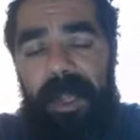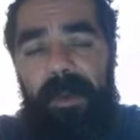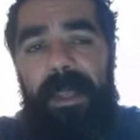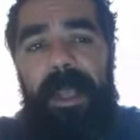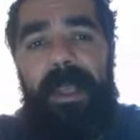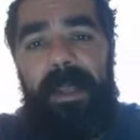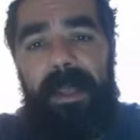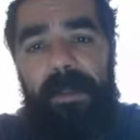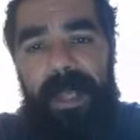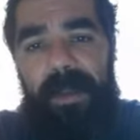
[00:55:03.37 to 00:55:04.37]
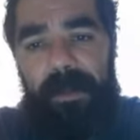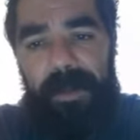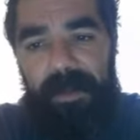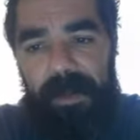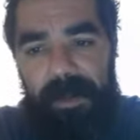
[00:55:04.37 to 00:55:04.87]
Like when that kid comes after
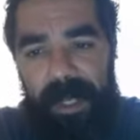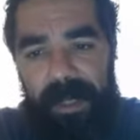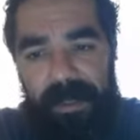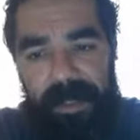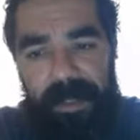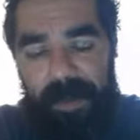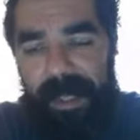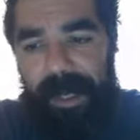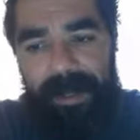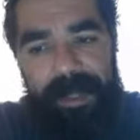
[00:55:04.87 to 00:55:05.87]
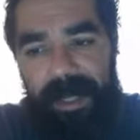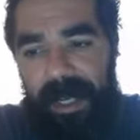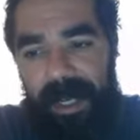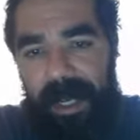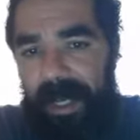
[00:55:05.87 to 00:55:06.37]
me from Spain and steals my thousand,
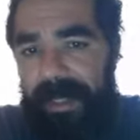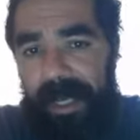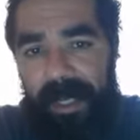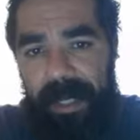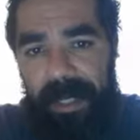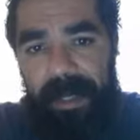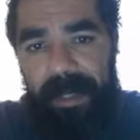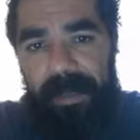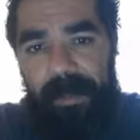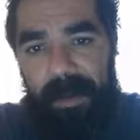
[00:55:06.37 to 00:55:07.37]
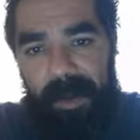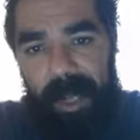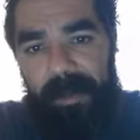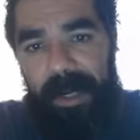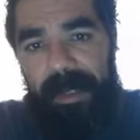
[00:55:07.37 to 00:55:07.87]
I just got to eat it because my
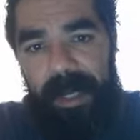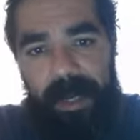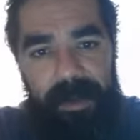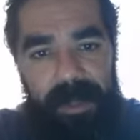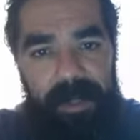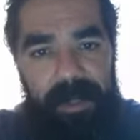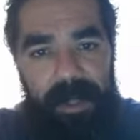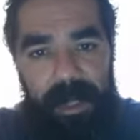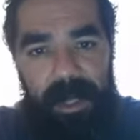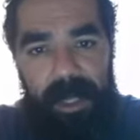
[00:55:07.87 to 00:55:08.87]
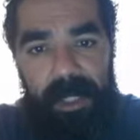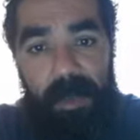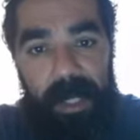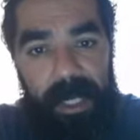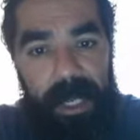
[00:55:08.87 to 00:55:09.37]
brand and my integrity, it's, it's
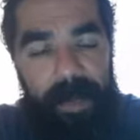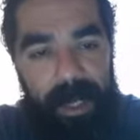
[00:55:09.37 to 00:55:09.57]
who I am.